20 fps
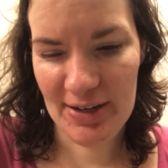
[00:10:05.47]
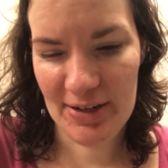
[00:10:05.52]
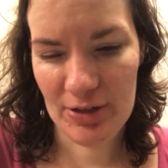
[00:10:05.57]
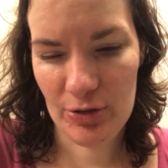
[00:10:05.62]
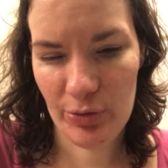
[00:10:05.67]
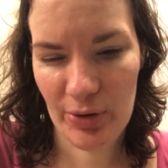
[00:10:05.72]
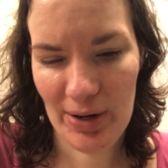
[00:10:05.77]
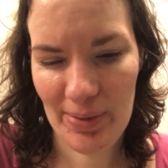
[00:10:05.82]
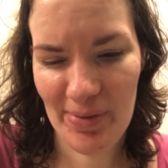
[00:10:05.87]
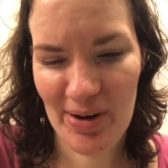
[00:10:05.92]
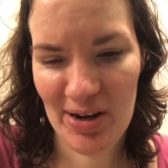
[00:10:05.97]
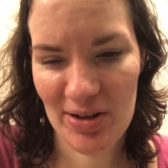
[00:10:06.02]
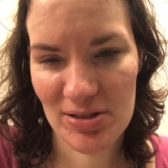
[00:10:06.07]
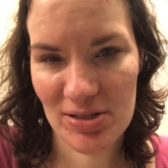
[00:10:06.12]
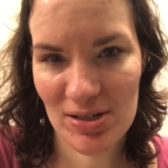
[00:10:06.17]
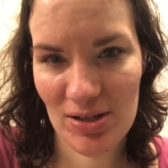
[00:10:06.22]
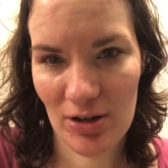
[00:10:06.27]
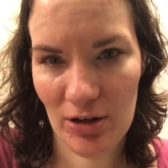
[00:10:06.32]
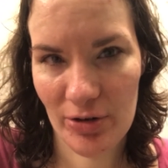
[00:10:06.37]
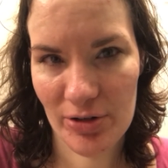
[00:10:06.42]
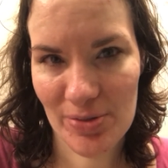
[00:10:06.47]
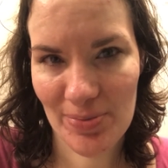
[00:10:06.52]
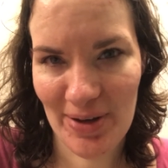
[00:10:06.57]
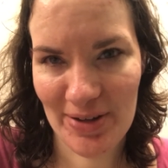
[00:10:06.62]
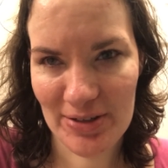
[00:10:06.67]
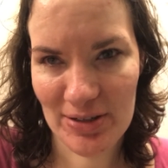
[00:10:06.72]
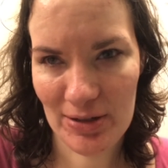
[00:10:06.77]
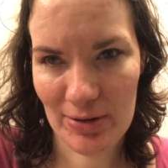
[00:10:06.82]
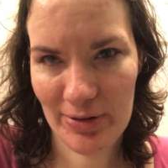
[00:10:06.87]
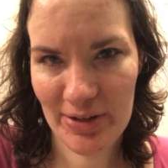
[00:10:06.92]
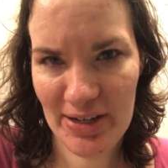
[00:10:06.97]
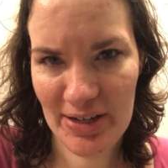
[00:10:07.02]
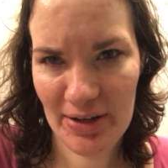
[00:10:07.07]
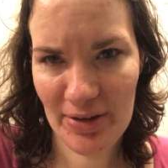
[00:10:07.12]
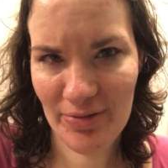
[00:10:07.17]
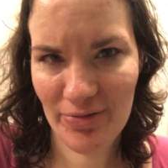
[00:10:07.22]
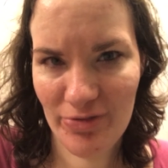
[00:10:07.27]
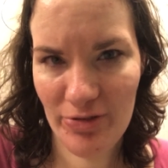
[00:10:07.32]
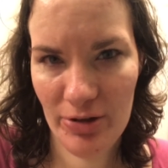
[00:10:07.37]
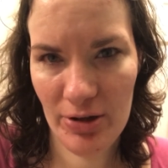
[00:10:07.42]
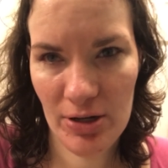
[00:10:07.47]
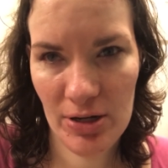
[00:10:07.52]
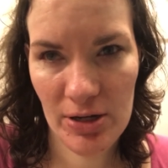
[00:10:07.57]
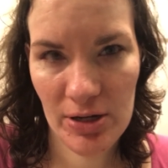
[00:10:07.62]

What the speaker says: 20 minutes till it was about to leave.